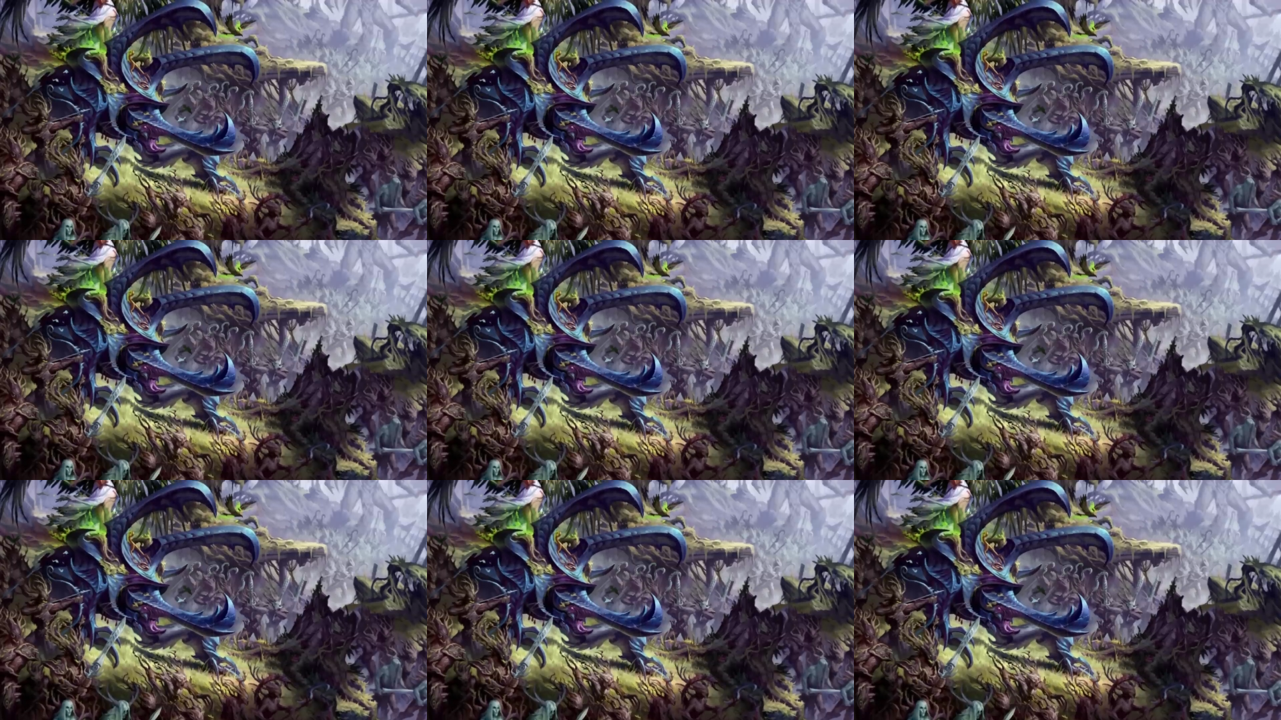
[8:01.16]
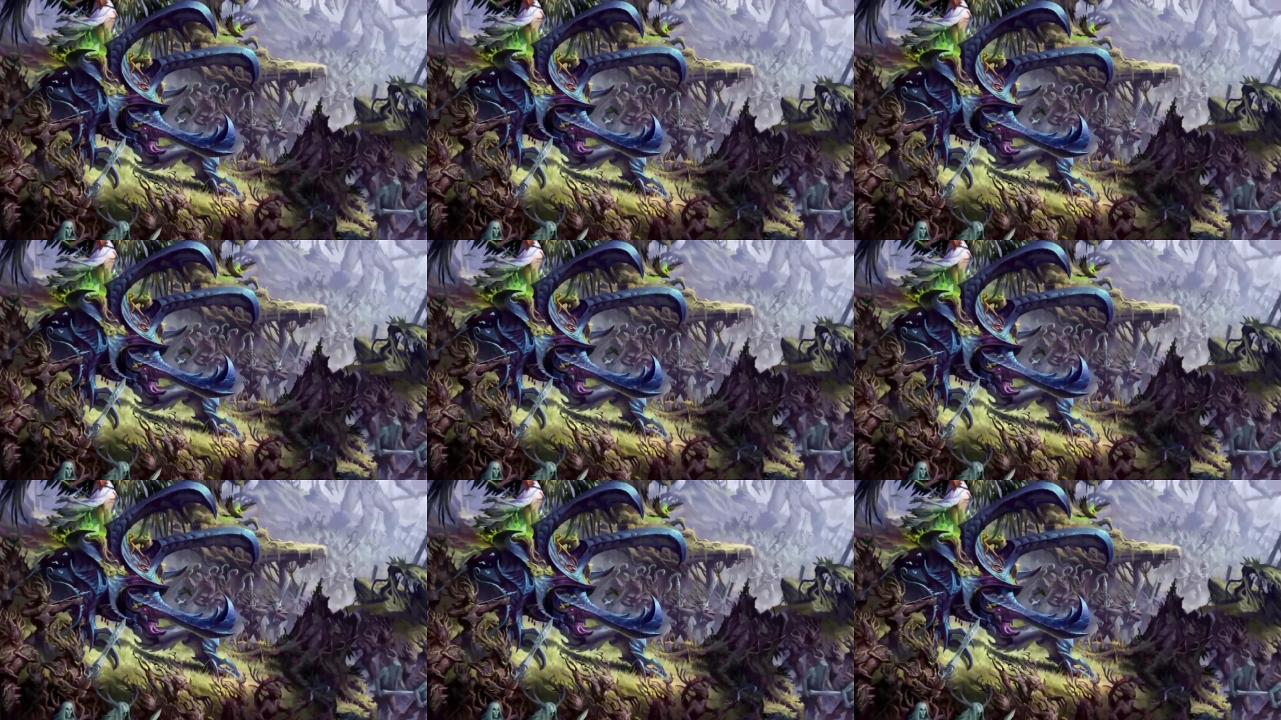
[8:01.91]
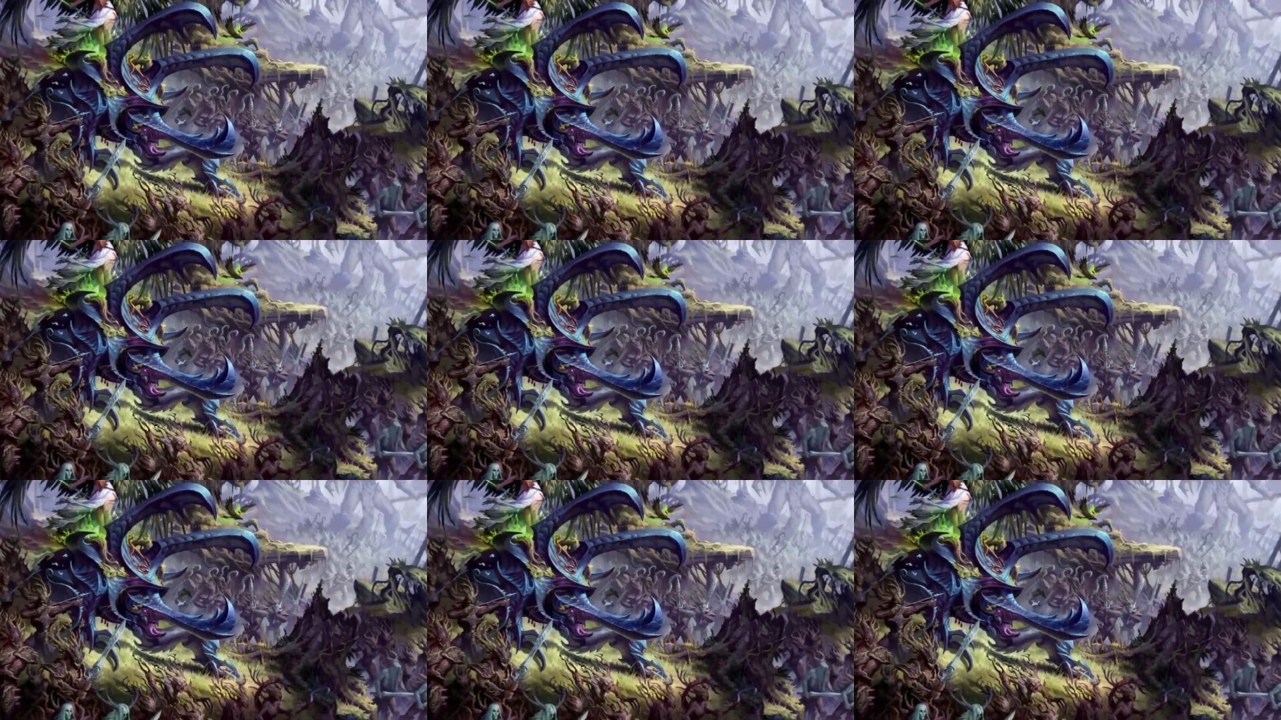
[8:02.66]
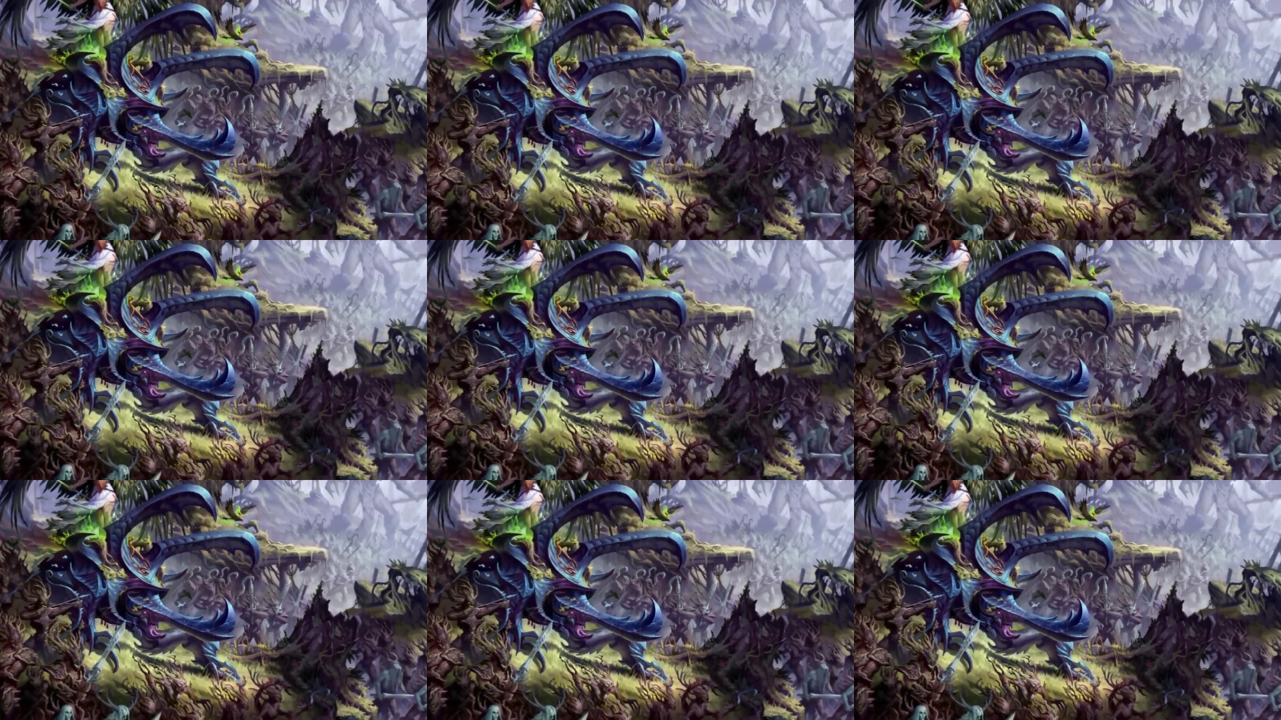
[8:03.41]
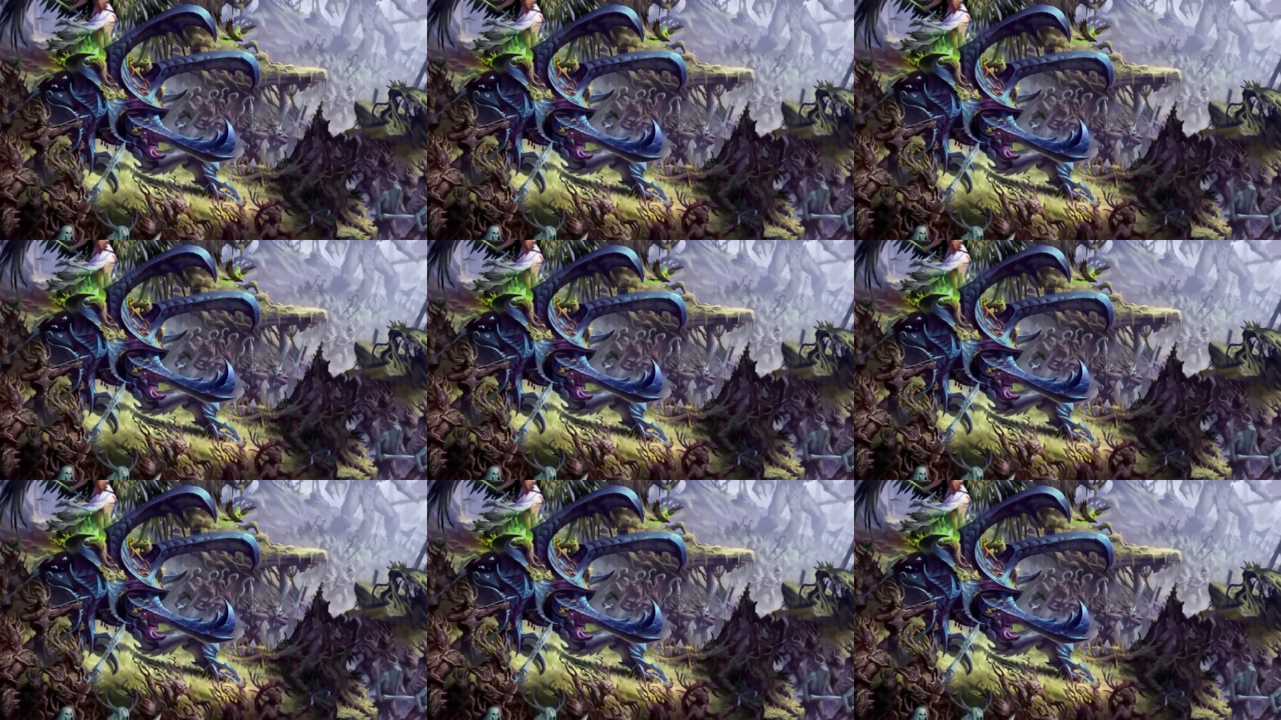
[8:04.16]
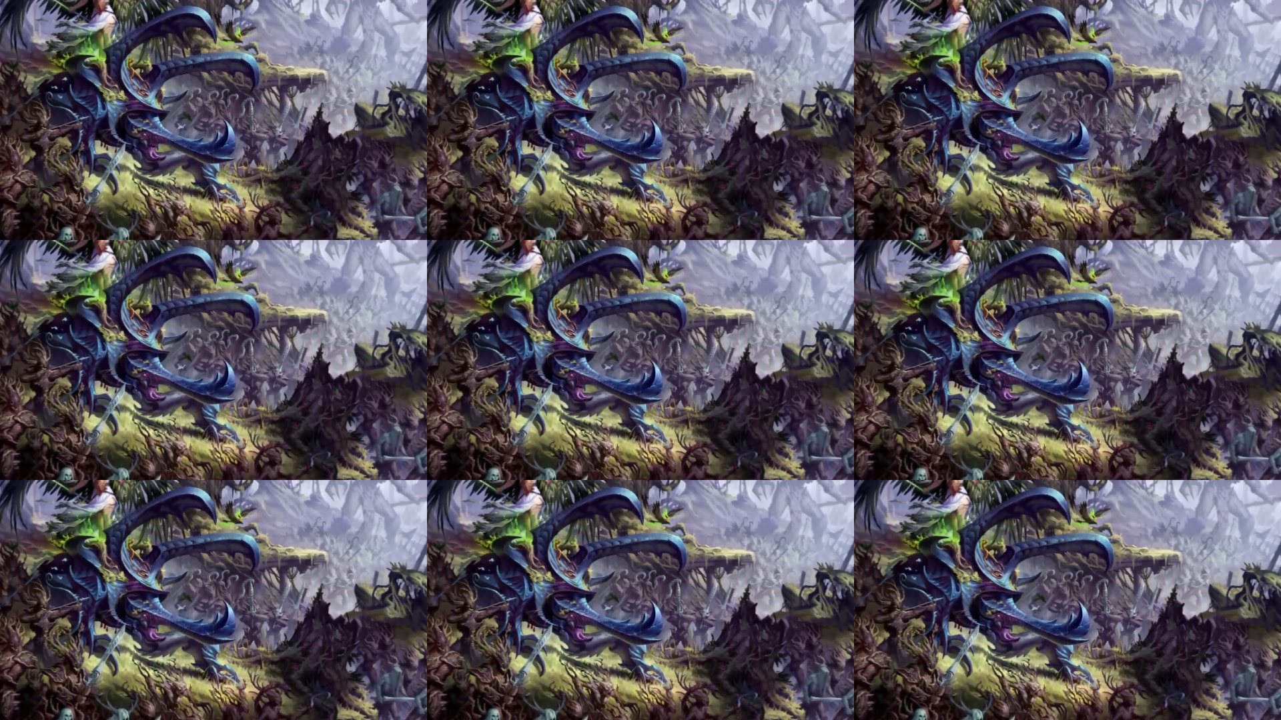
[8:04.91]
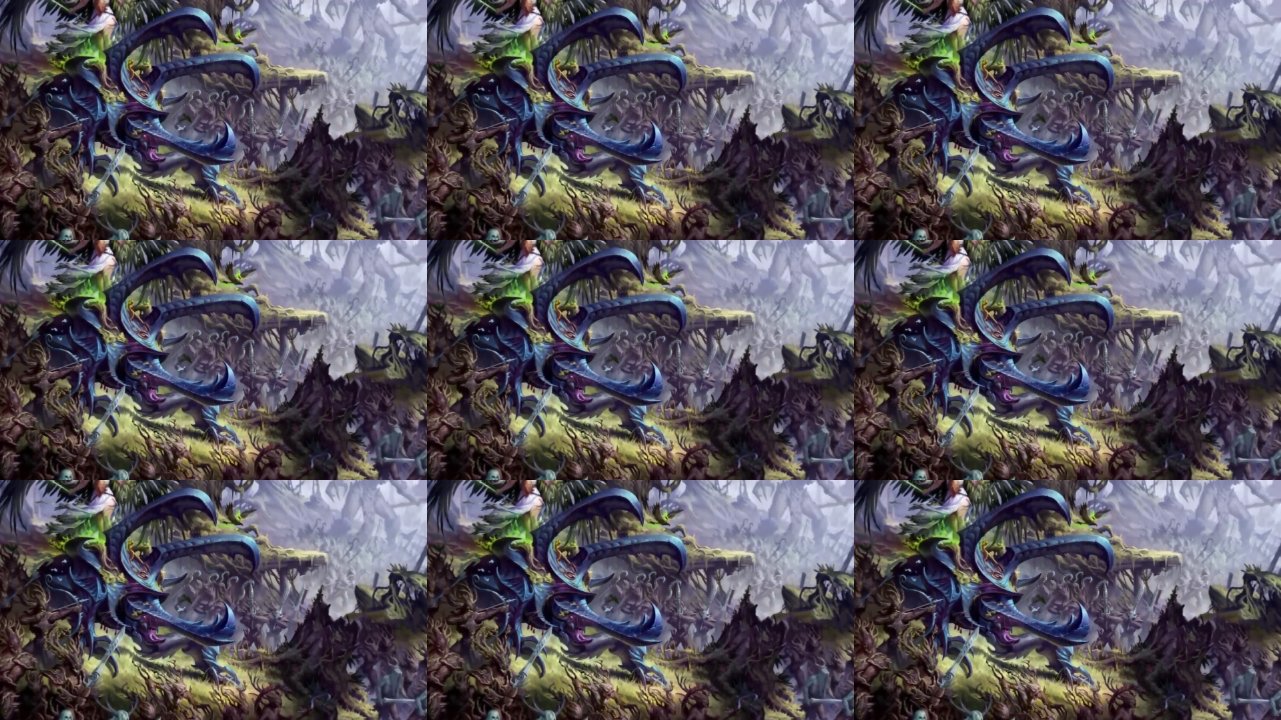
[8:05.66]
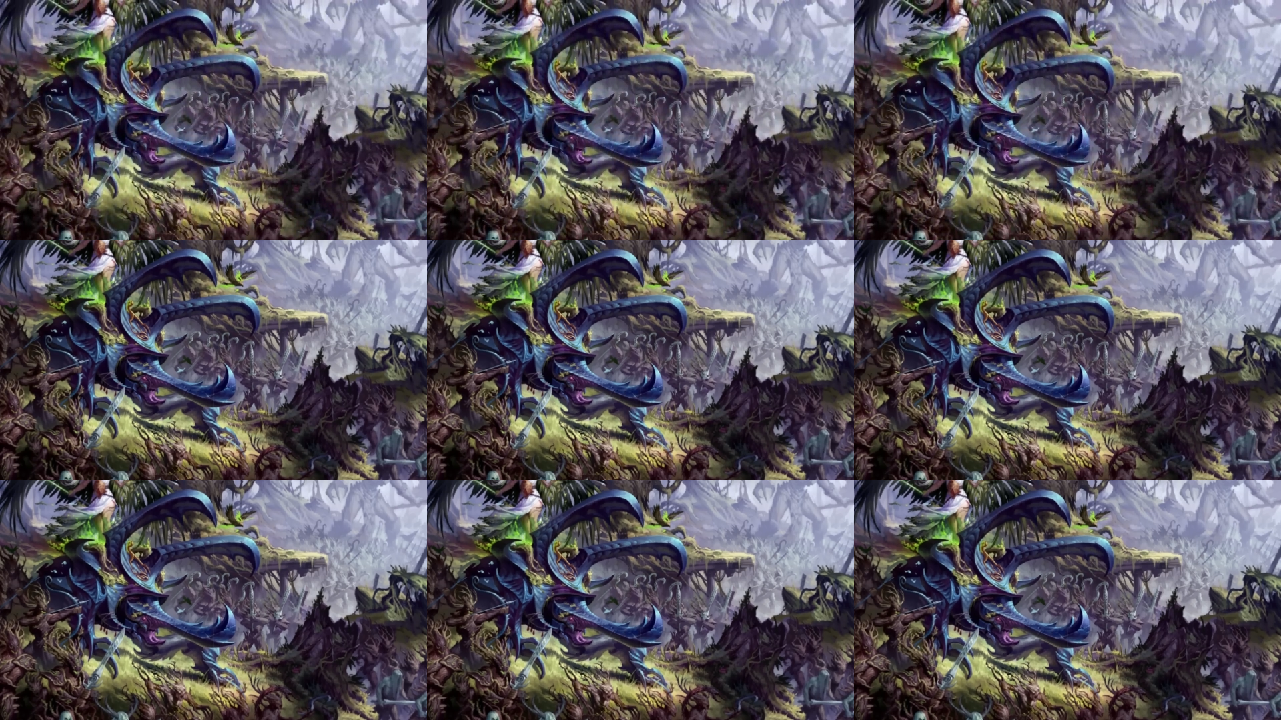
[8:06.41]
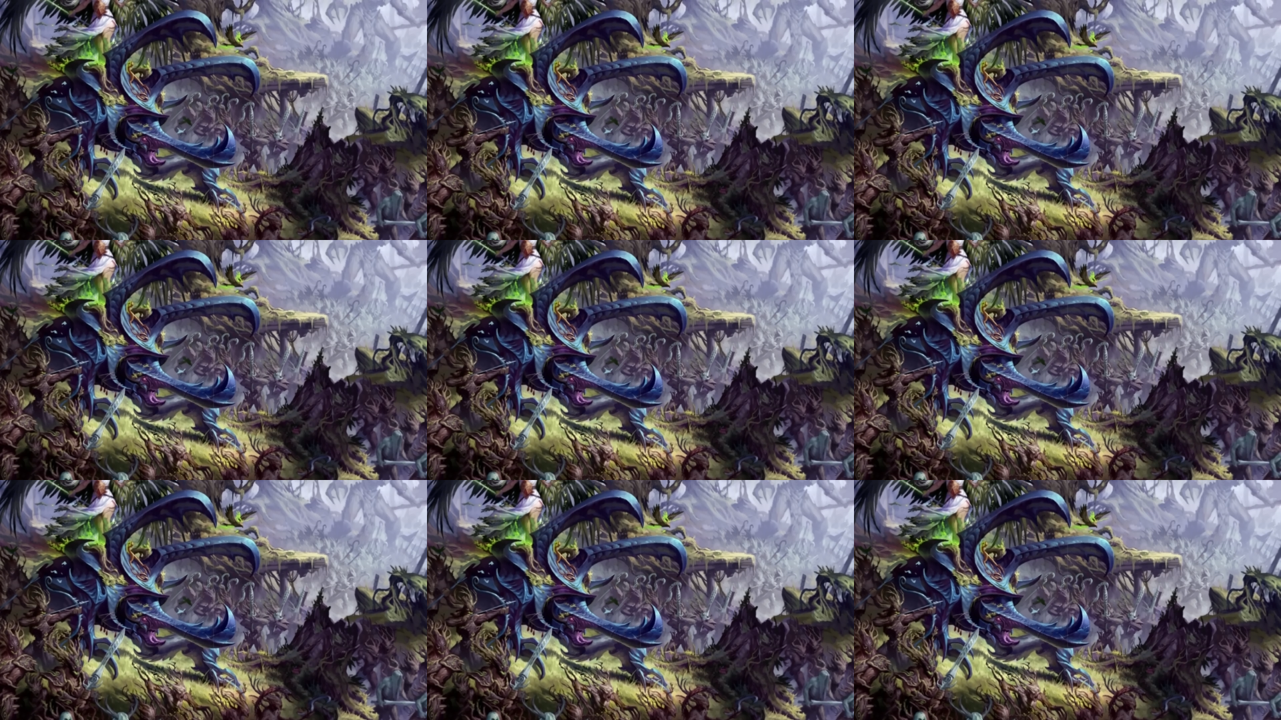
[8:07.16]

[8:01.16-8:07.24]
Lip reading: No face is visible, so there are no lips to read.